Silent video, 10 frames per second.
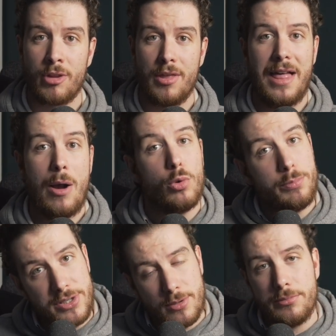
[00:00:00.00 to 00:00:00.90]
that would
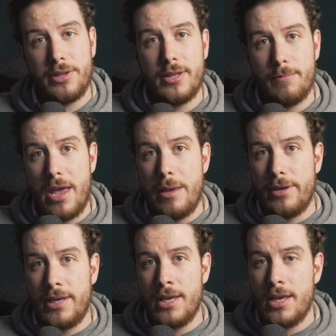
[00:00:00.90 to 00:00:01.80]
be something that
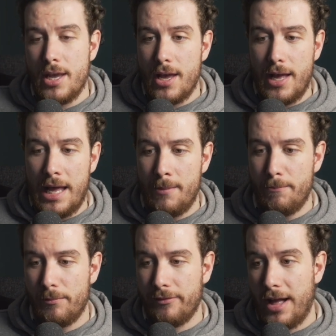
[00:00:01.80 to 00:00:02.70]
maybe
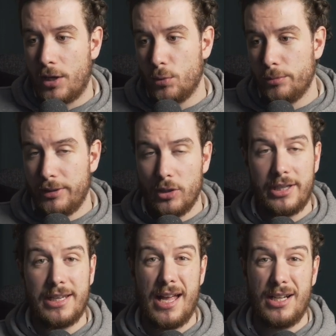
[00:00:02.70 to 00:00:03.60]
Farke would be
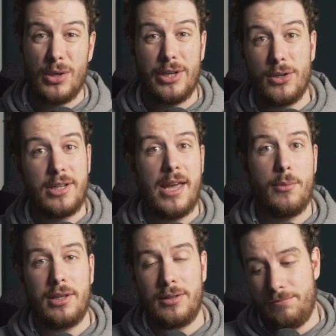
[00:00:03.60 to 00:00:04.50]
looking at and going, okay,
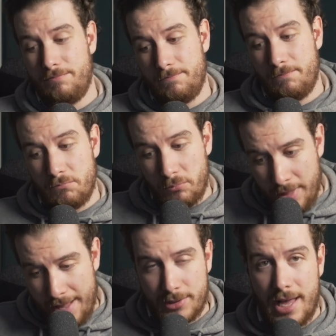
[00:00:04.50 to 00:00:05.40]
well,
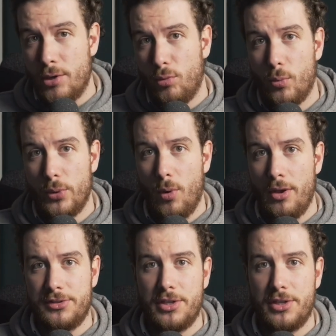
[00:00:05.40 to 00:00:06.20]
that's kind of what we want.